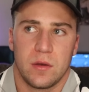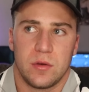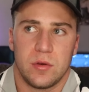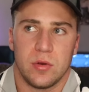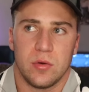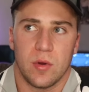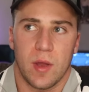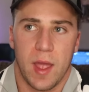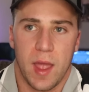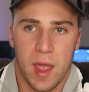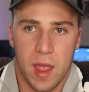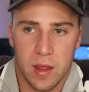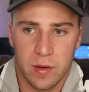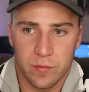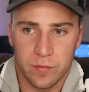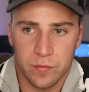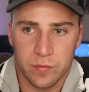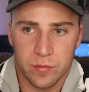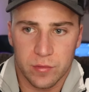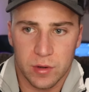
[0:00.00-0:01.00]
to
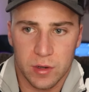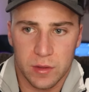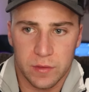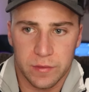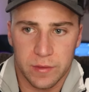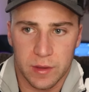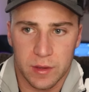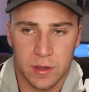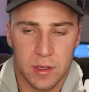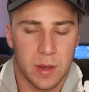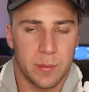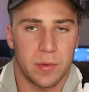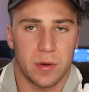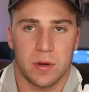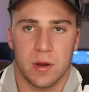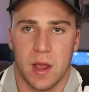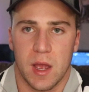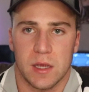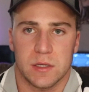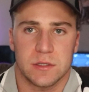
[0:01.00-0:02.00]
everything coming
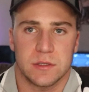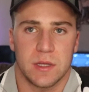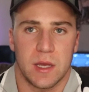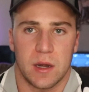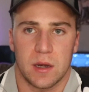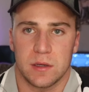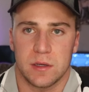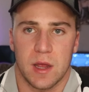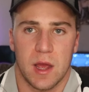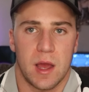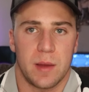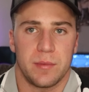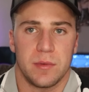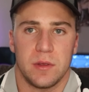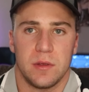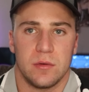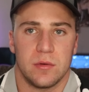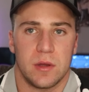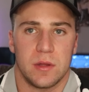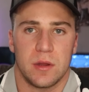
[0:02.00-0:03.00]
crashing down on top of
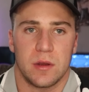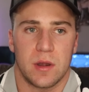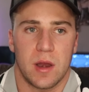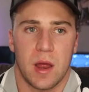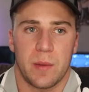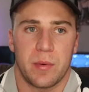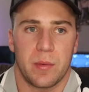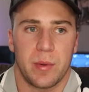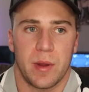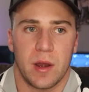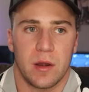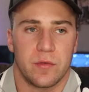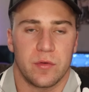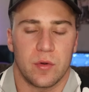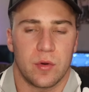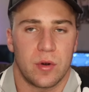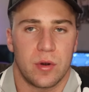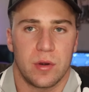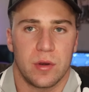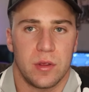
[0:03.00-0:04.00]
you and you're not prepared
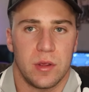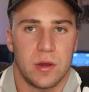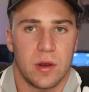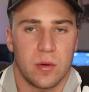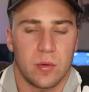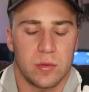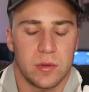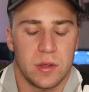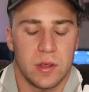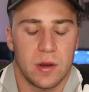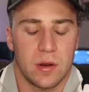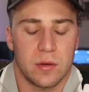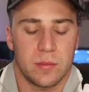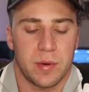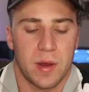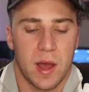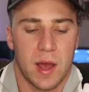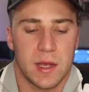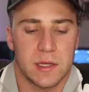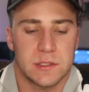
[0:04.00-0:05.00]
for it. You
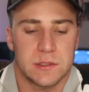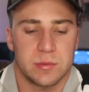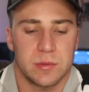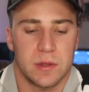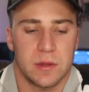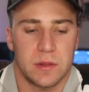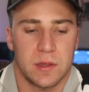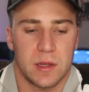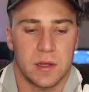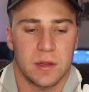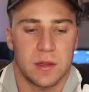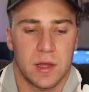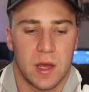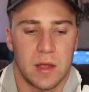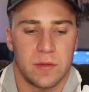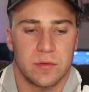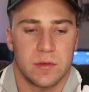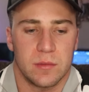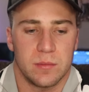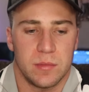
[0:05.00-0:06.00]
don't possibly think
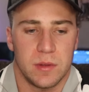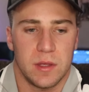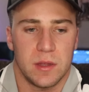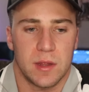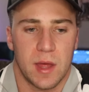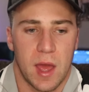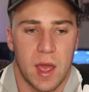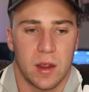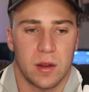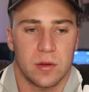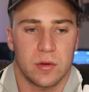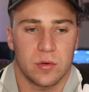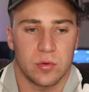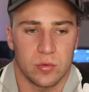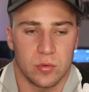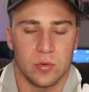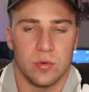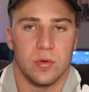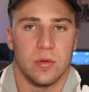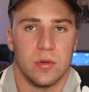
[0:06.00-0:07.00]
life could be that
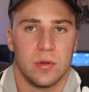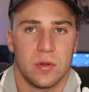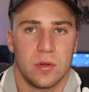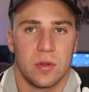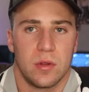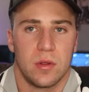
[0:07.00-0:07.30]
cruel